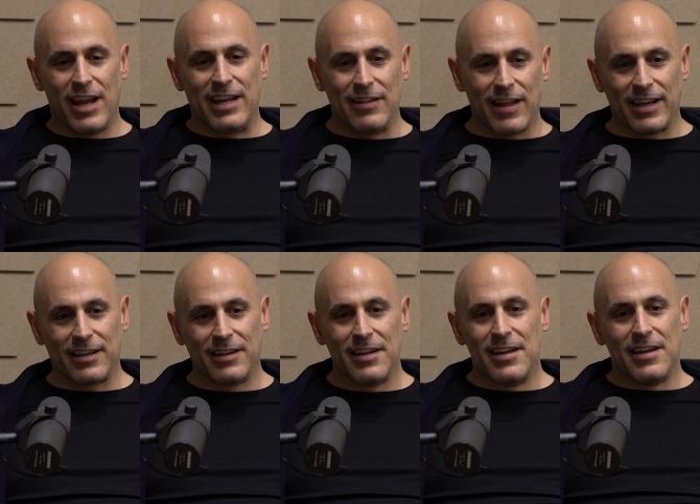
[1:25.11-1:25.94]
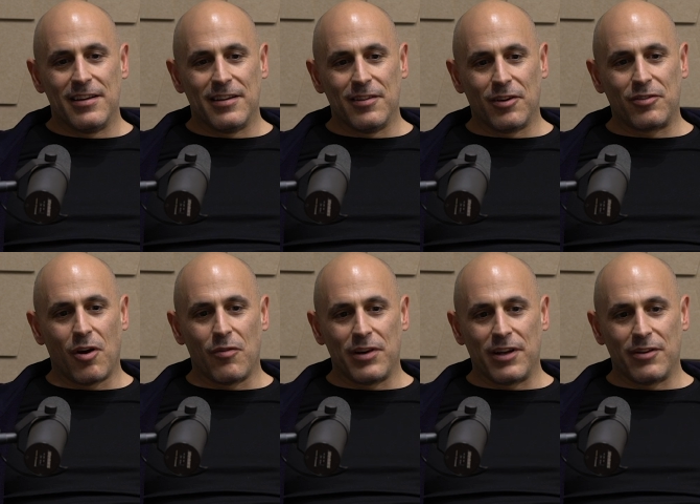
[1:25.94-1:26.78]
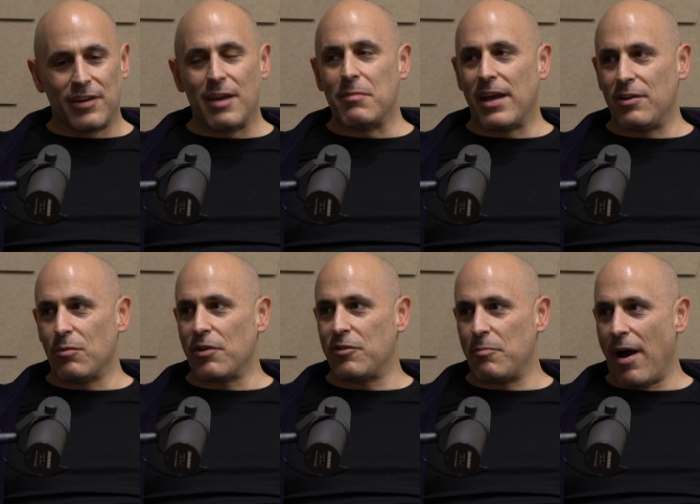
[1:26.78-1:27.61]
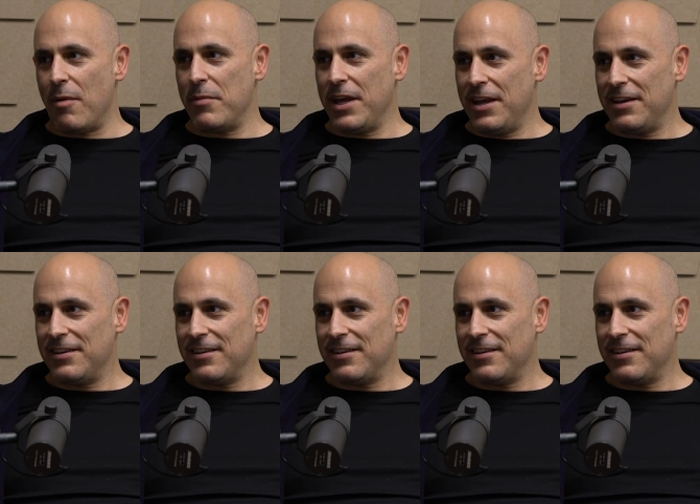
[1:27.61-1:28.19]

And he like looks over and he goes, "Hey, man, you want to spot me?"